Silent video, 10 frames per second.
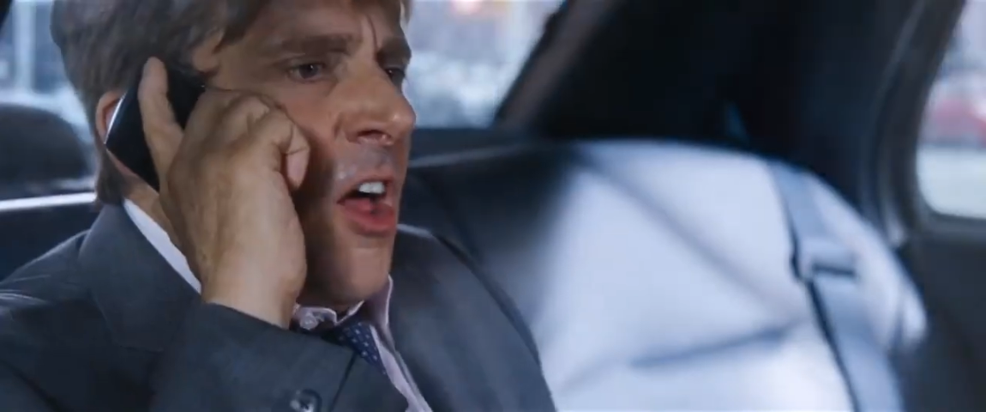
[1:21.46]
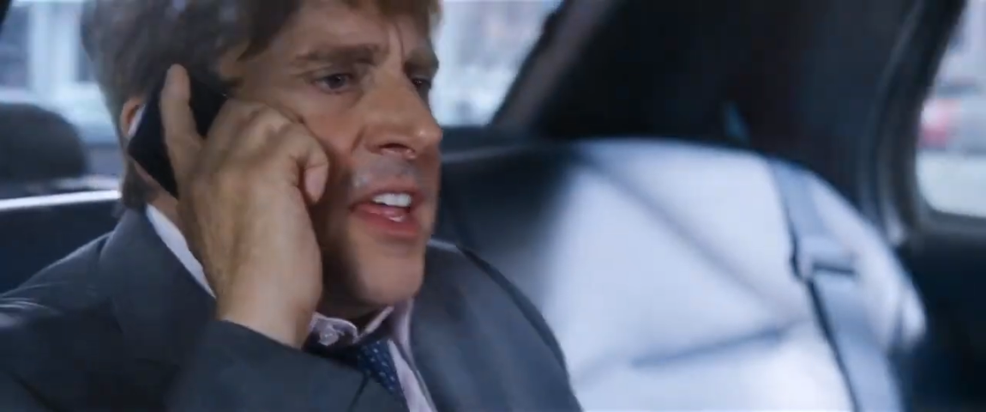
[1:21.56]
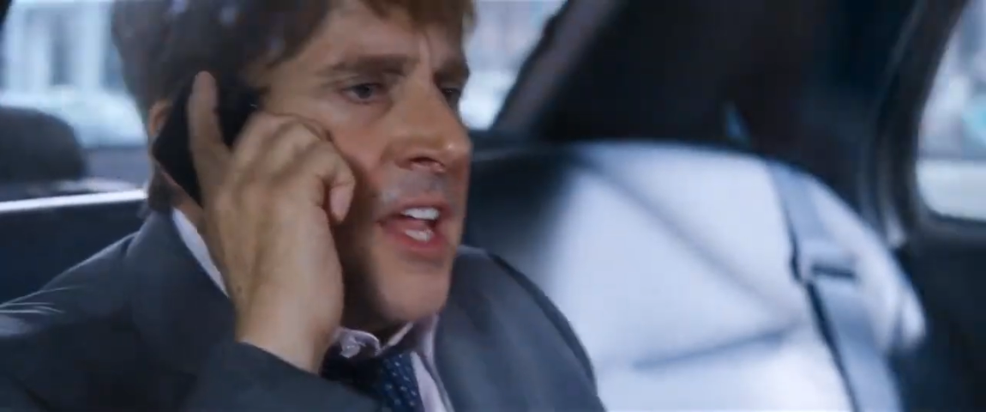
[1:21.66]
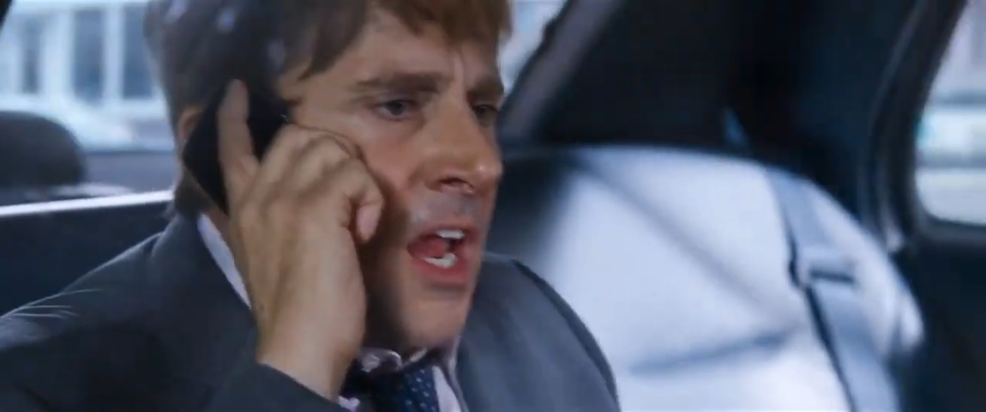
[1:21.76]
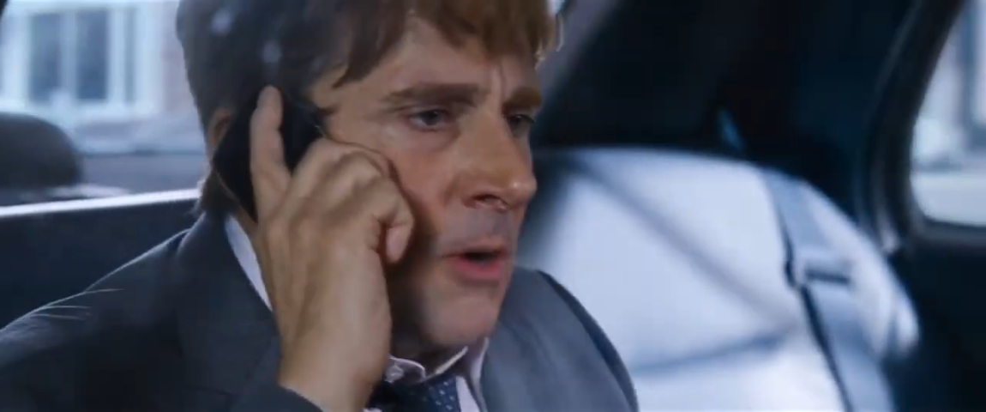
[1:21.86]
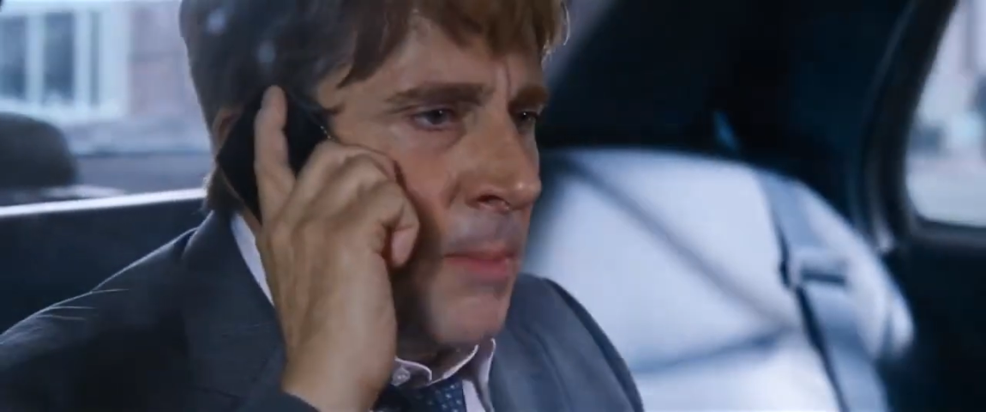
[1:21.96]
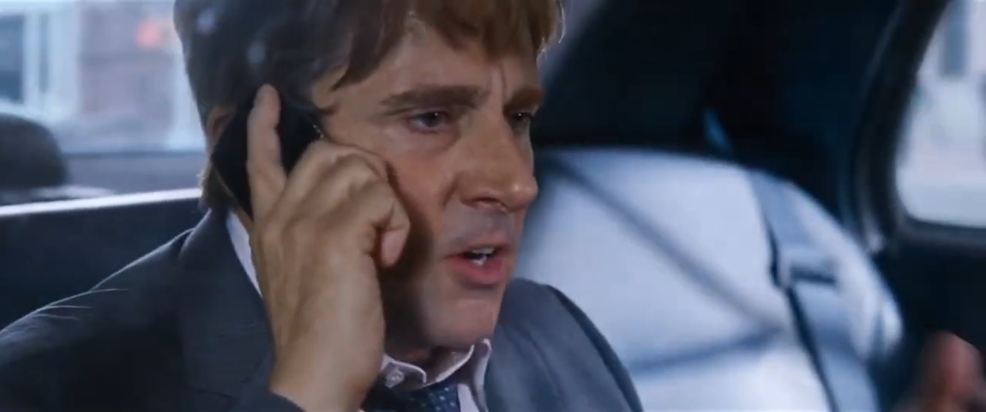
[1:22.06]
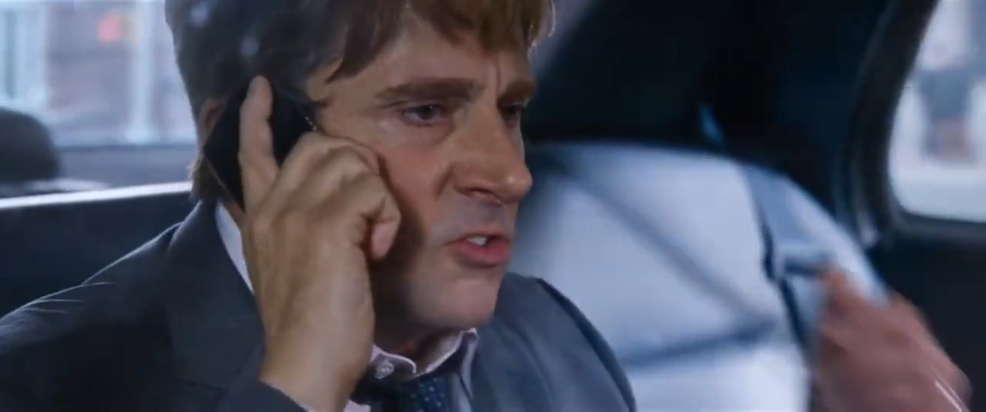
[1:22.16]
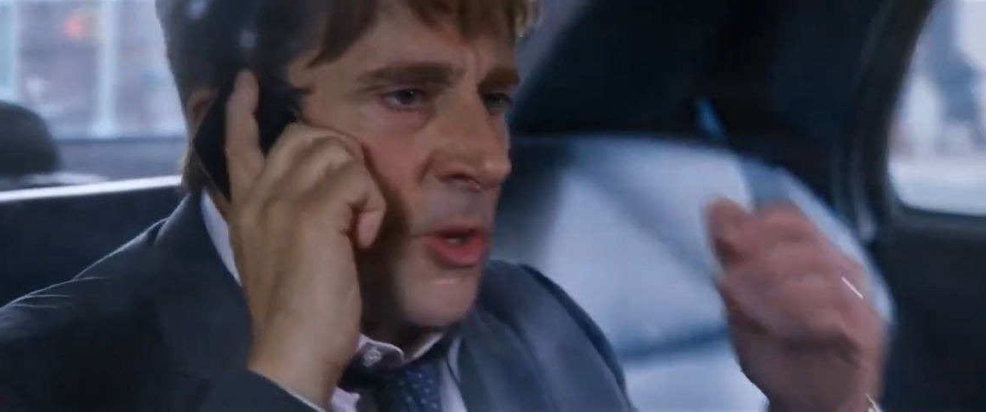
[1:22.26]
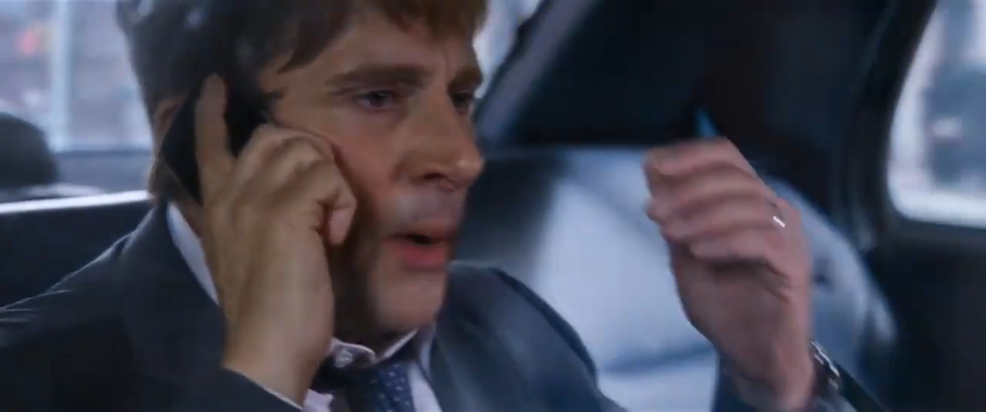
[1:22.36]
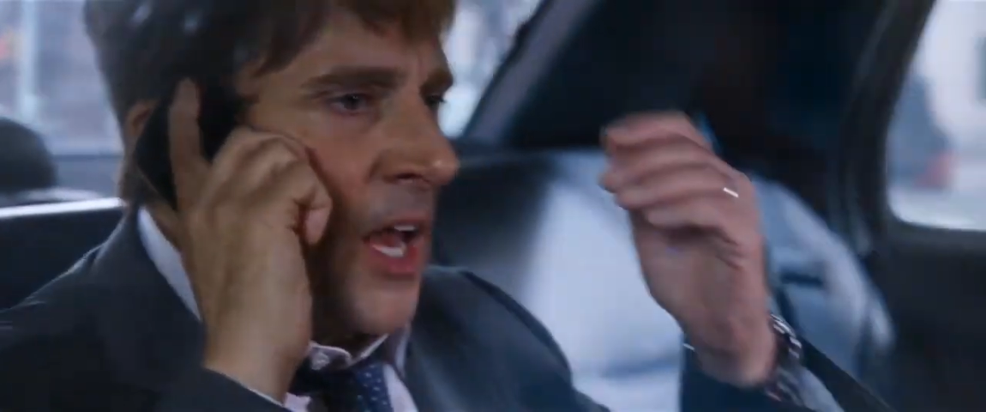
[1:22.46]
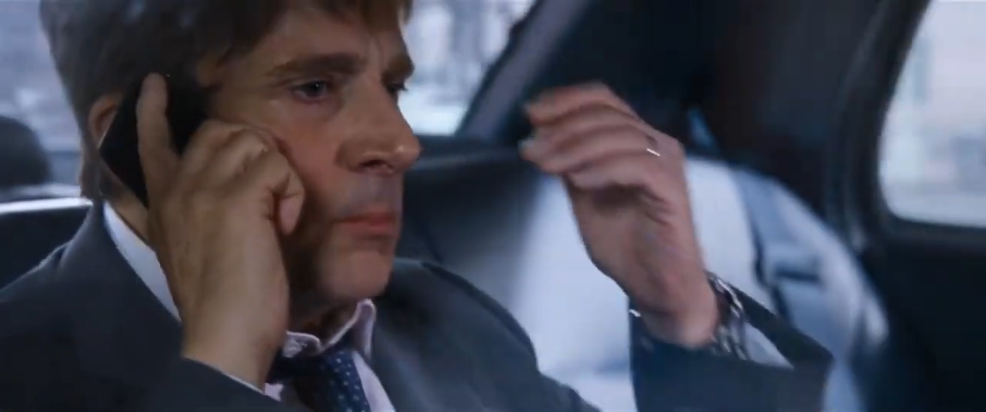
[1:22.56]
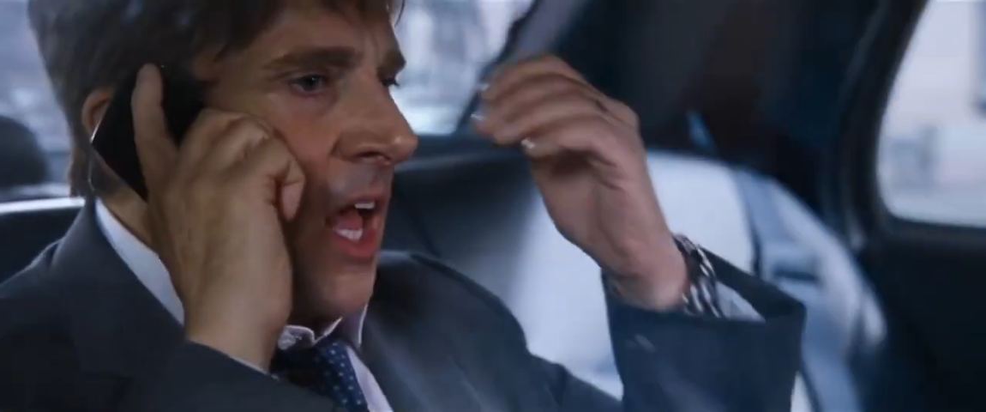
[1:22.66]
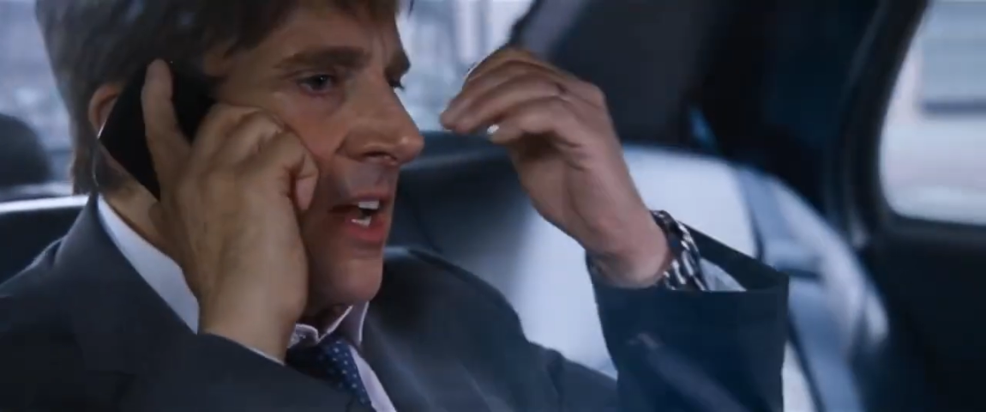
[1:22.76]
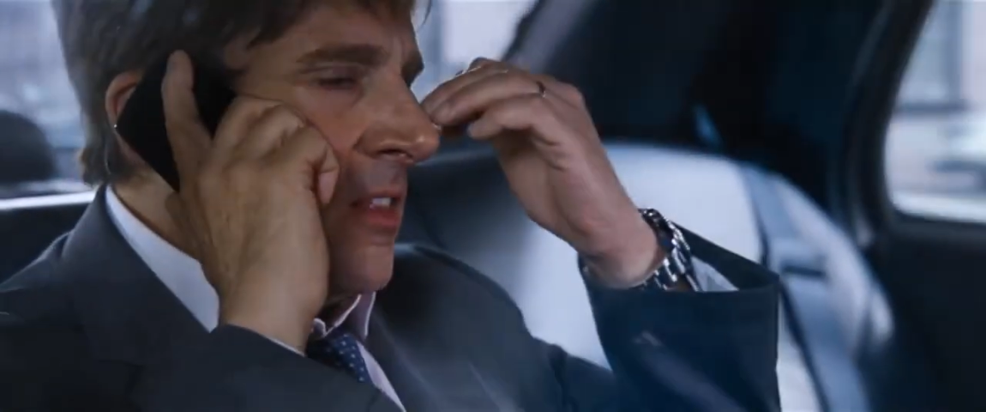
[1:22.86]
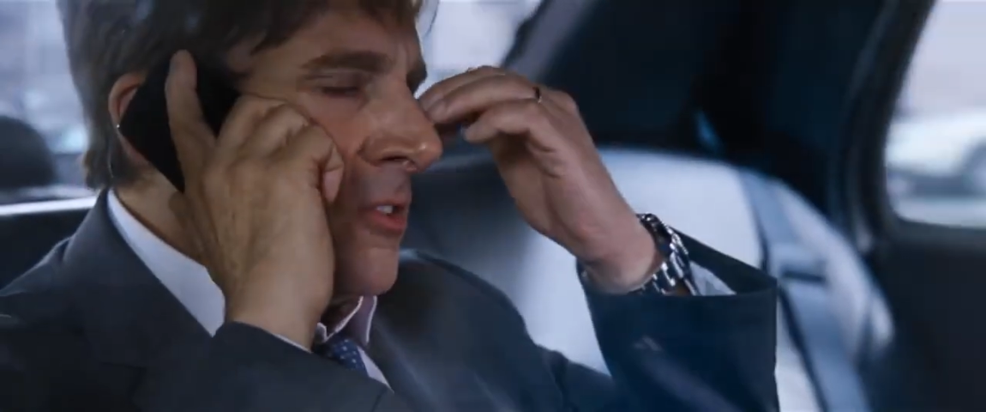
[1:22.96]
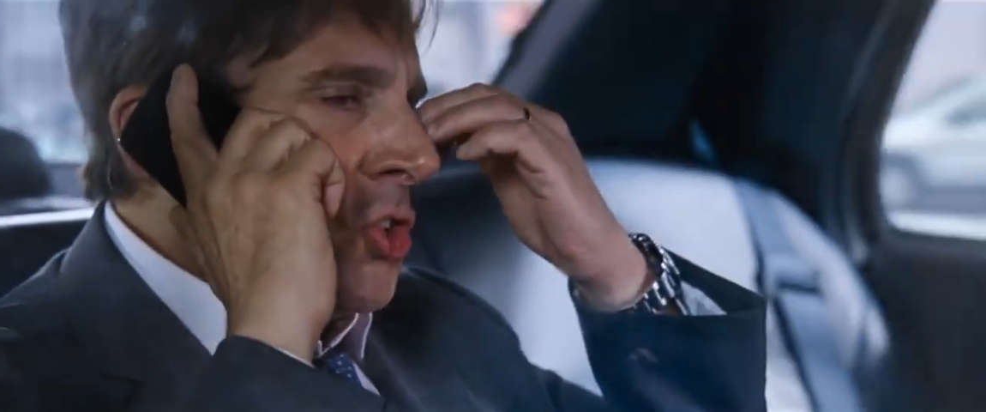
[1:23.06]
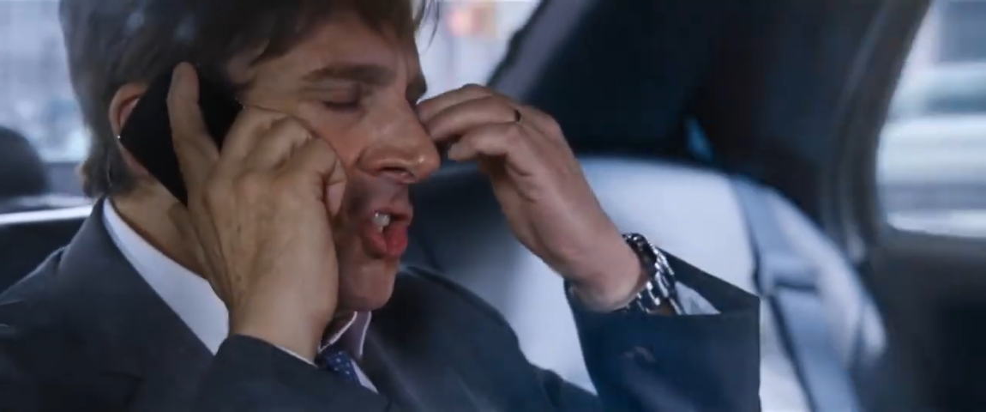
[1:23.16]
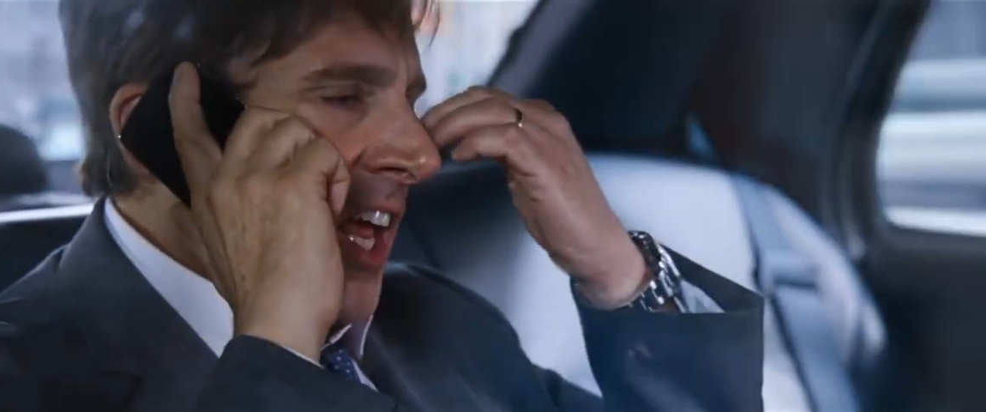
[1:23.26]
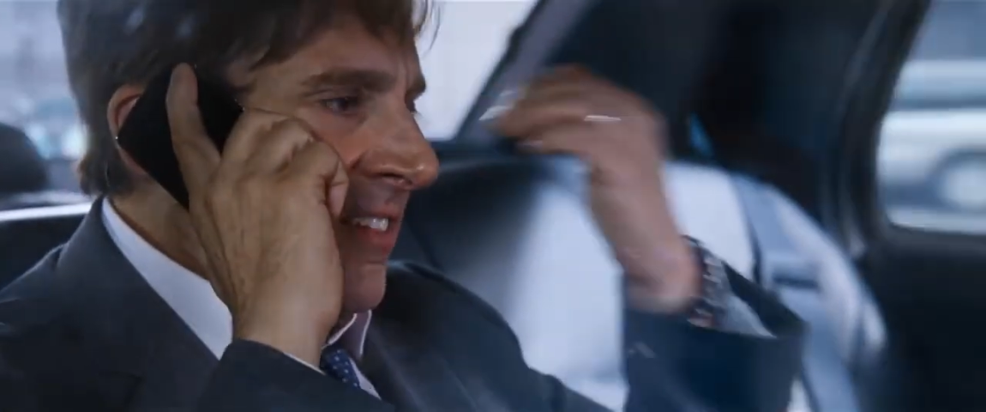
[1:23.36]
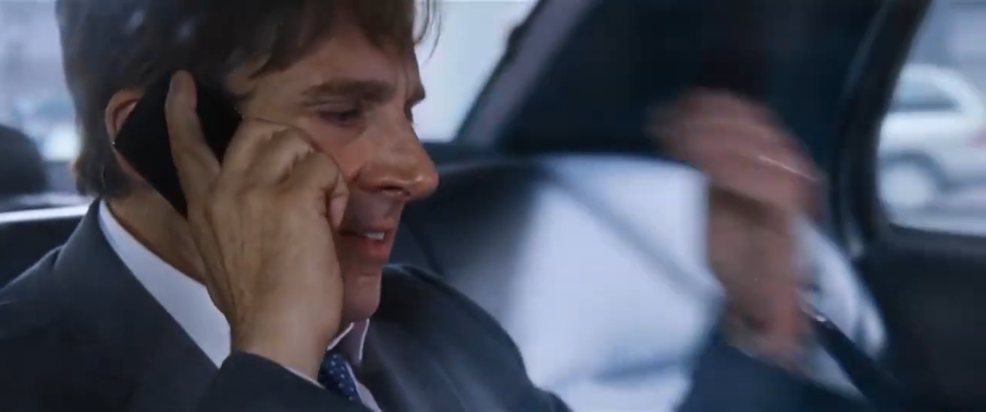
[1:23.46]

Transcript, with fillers: and all they care about is their bottom line and their shit.